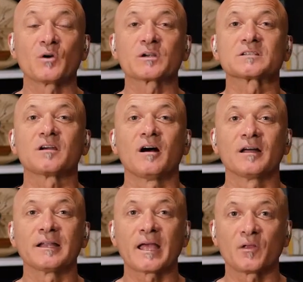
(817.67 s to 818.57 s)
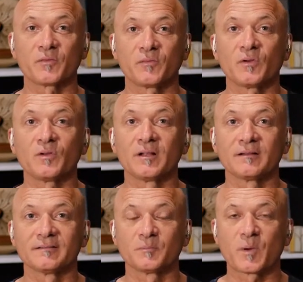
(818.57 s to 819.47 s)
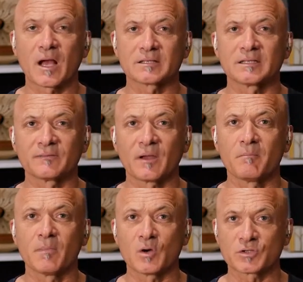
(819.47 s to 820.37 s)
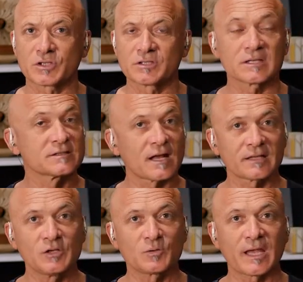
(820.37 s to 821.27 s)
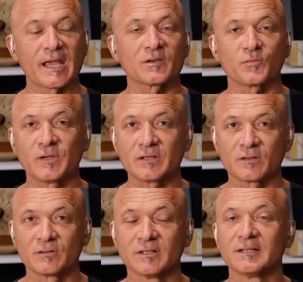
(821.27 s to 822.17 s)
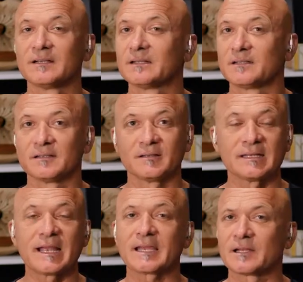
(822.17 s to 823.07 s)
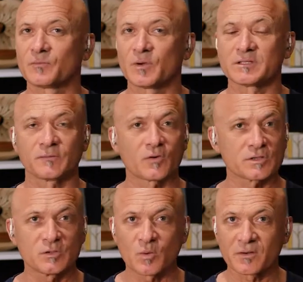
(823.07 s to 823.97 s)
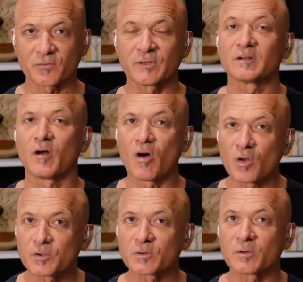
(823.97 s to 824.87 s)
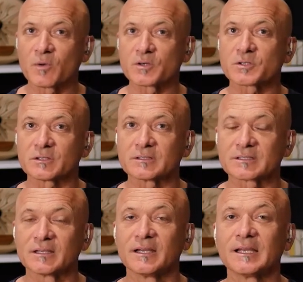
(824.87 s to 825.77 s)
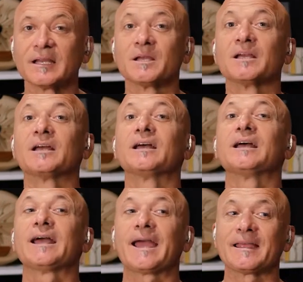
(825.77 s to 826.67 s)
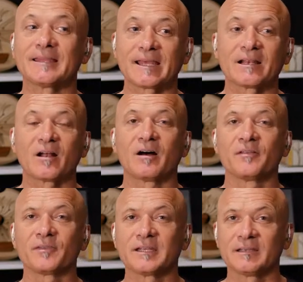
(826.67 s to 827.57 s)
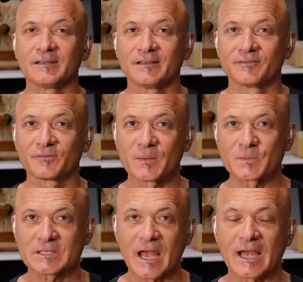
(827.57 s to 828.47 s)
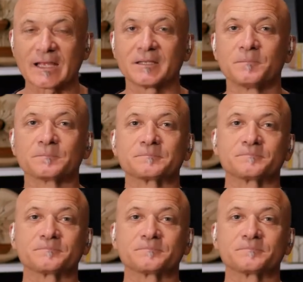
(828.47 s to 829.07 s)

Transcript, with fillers: focus on healthful positive emotions. It's not that you can't feel the negative ones. Of course, you want to feel all your emotions. And then on the flip side,